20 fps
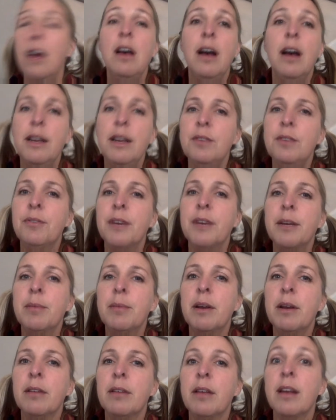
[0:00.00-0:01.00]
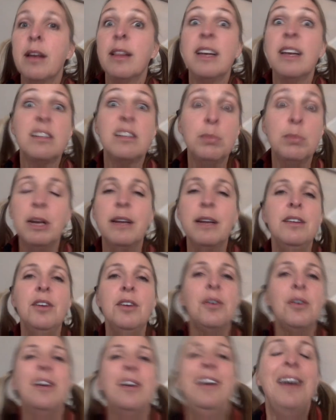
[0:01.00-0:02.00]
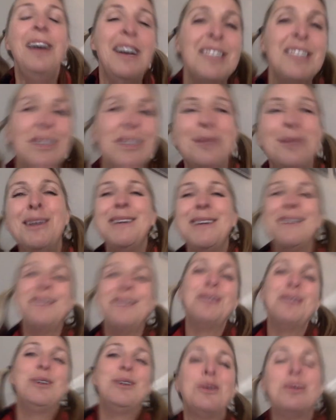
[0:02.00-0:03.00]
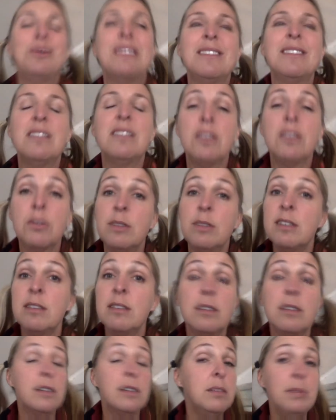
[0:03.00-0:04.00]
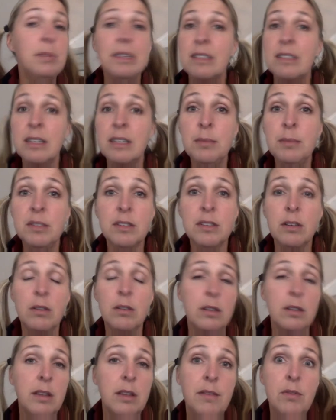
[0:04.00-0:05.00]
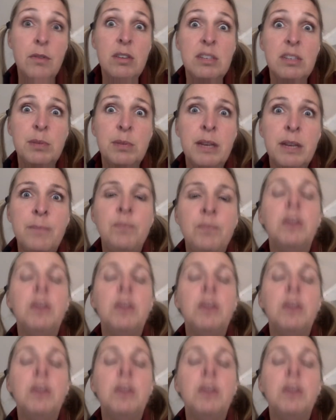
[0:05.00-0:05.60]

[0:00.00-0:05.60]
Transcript: I do forget about a lot of things, but no, I still want you to do your quizzes. Your quizzes to be the same as they've always been.